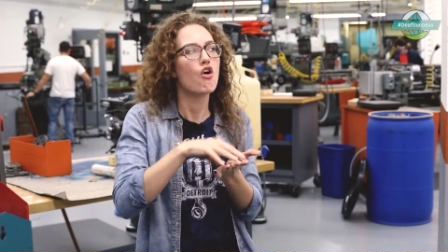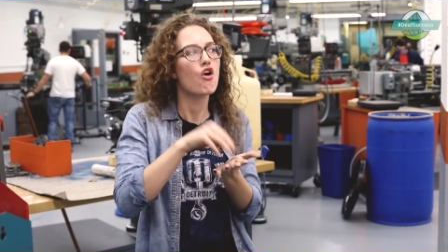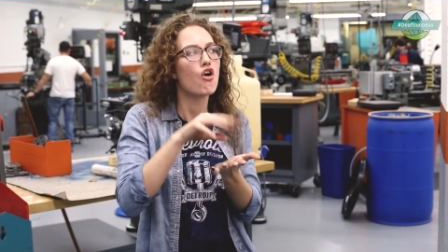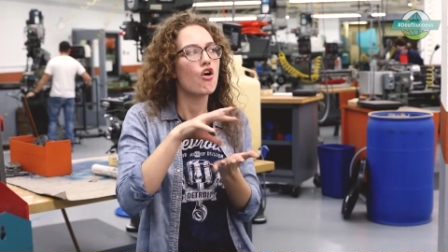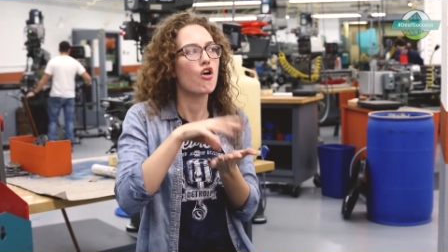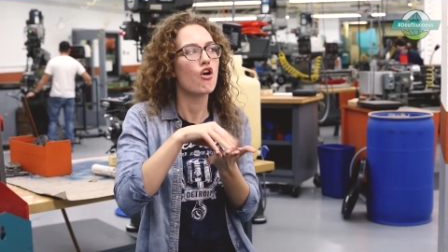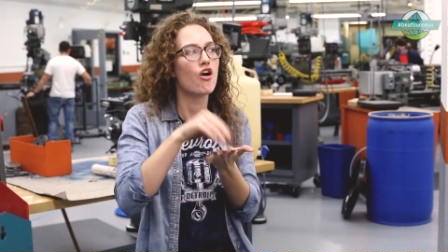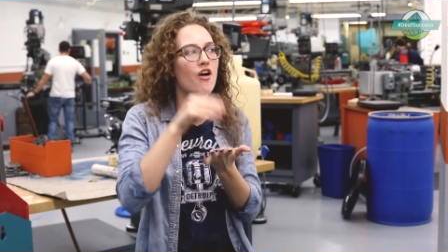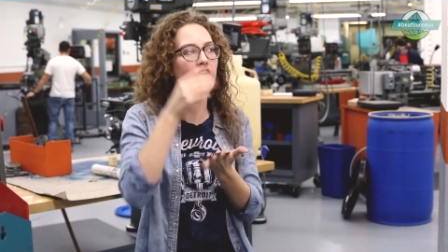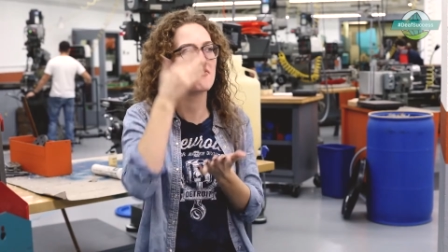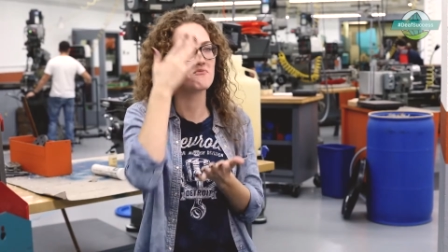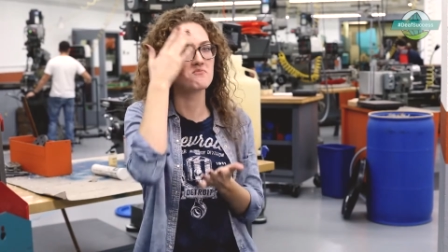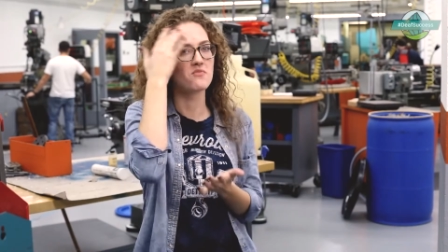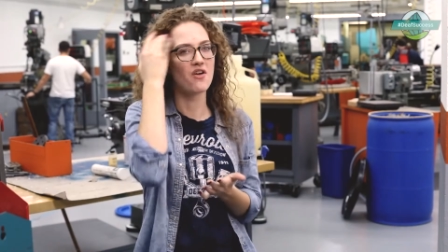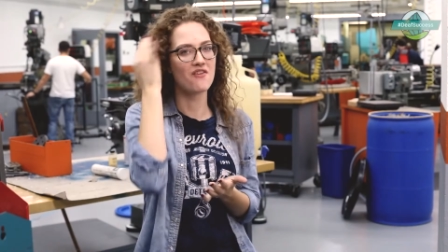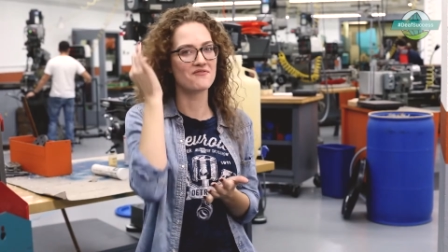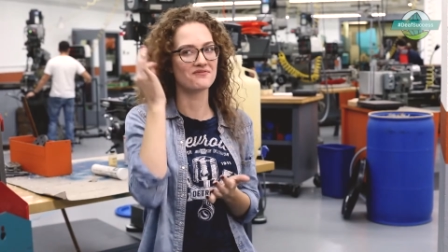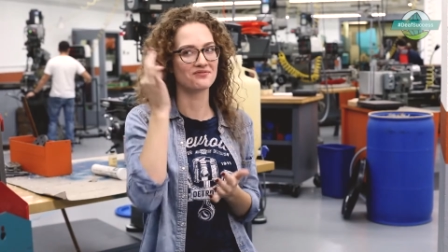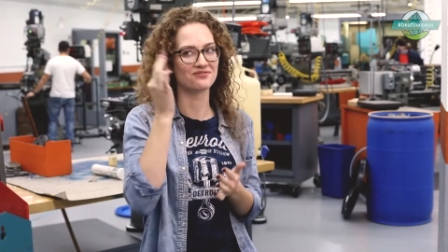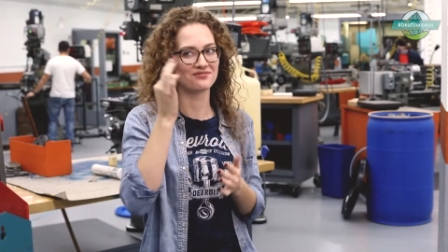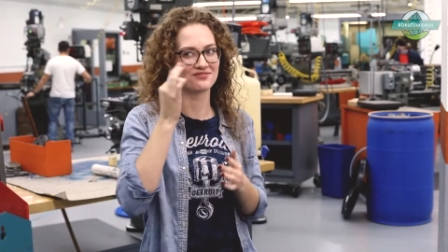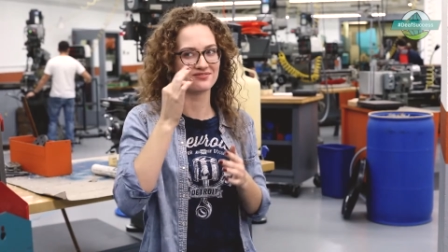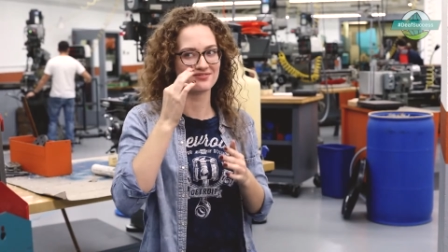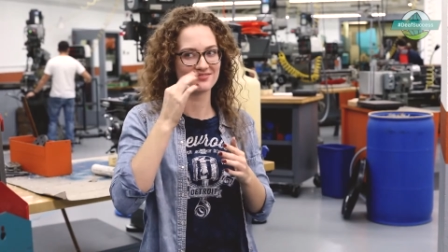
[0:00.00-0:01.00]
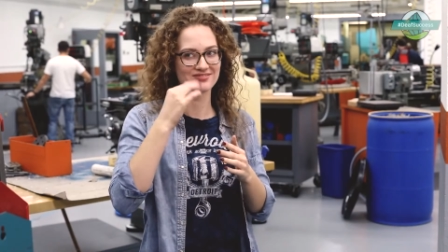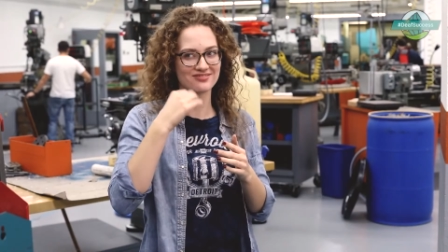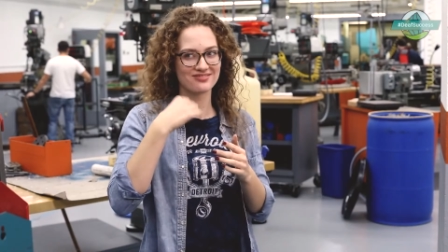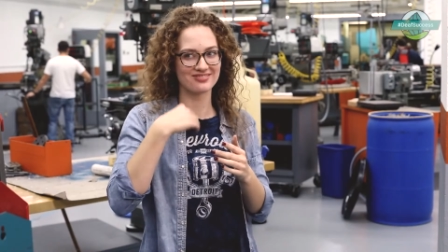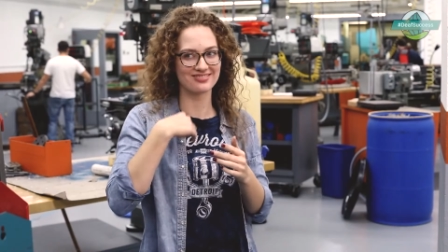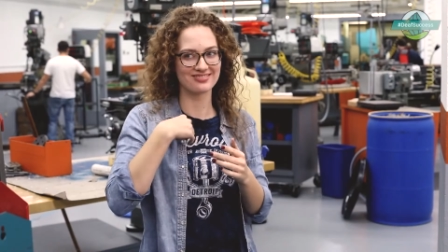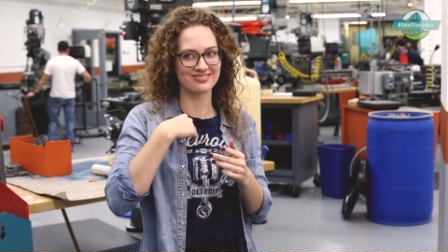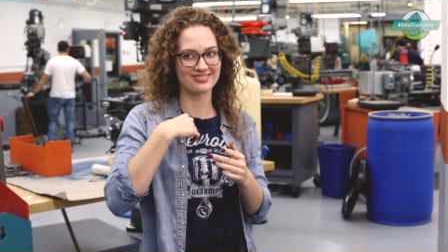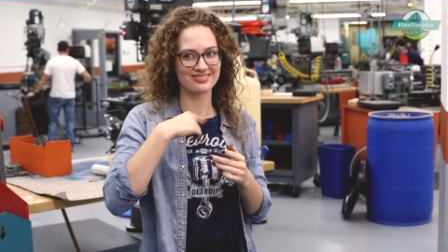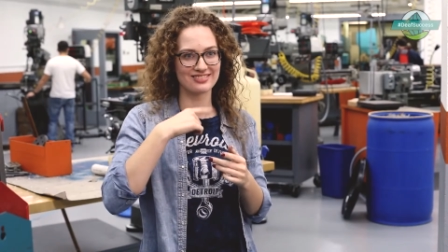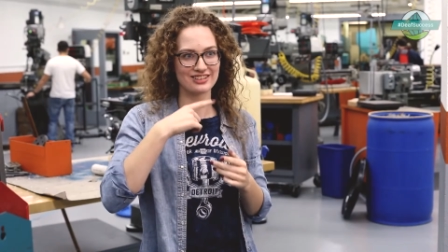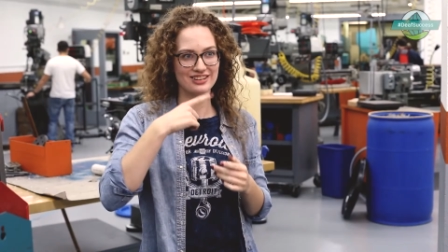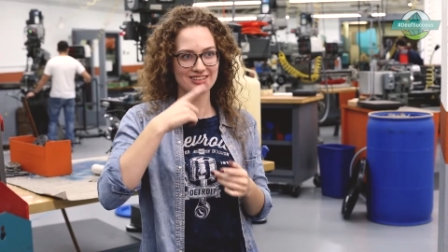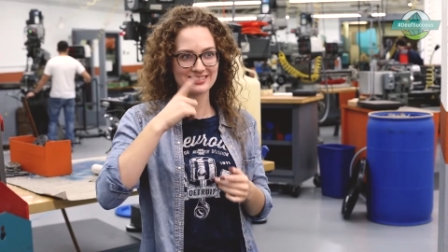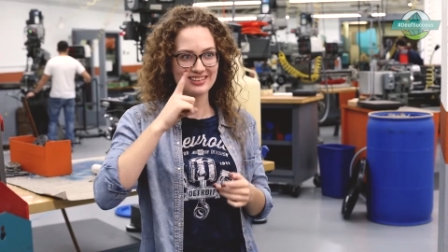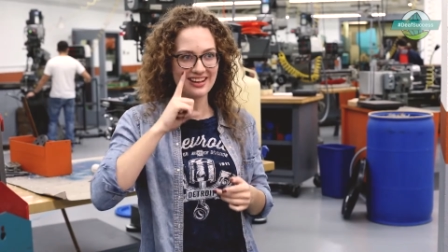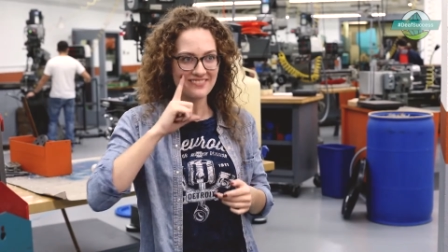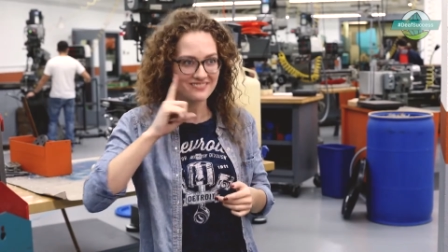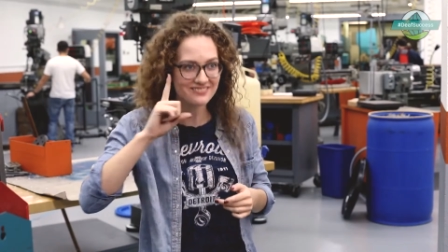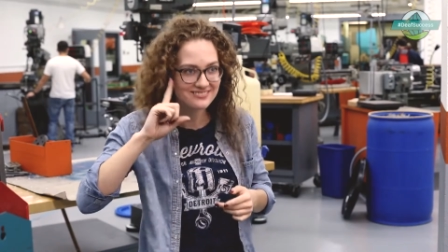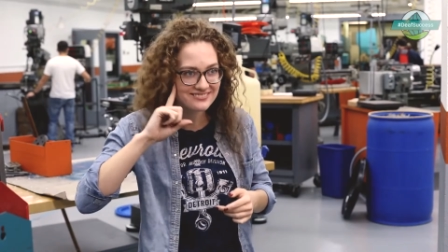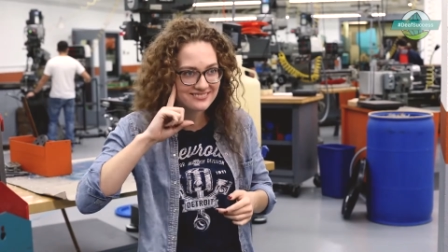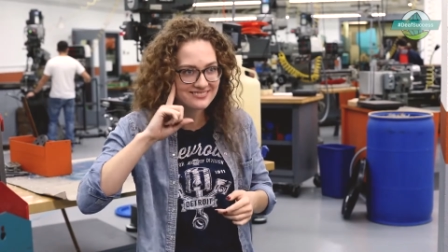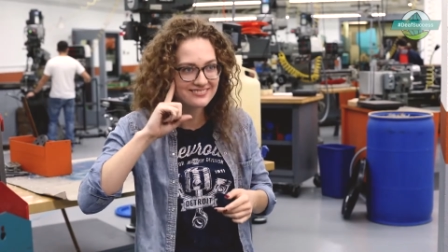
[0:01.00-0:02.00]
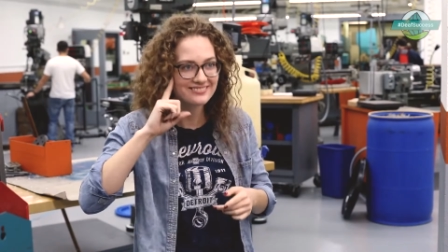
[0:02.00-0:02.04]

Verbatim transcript: I learned so much. He